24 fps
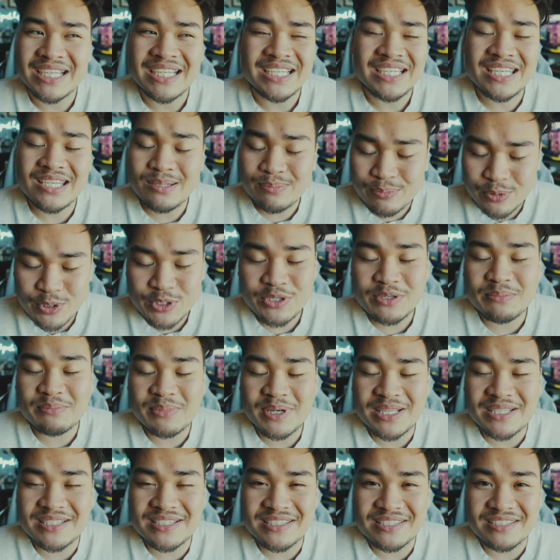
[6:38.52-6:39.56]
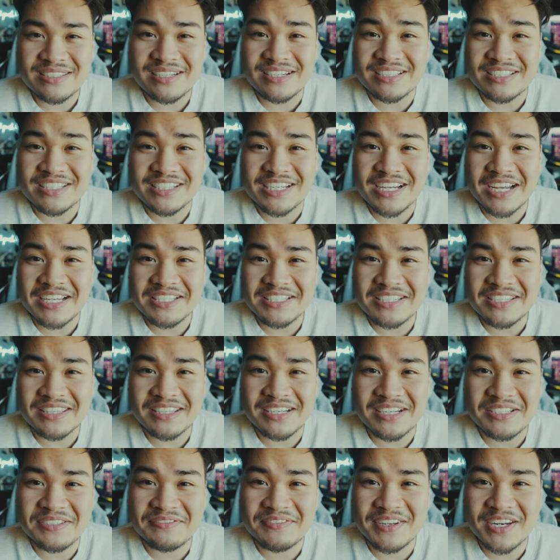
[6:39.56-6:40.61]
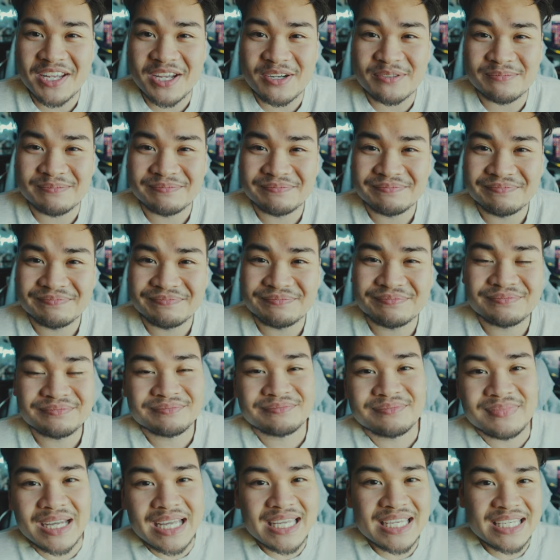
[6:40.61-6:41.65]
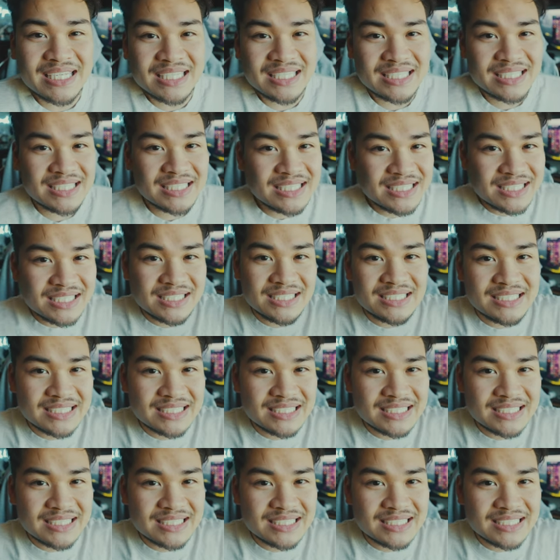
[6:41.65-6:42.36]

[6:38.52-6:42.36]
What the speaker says: Keep pushing buttons, and I'll see you guys in the next video. Bye.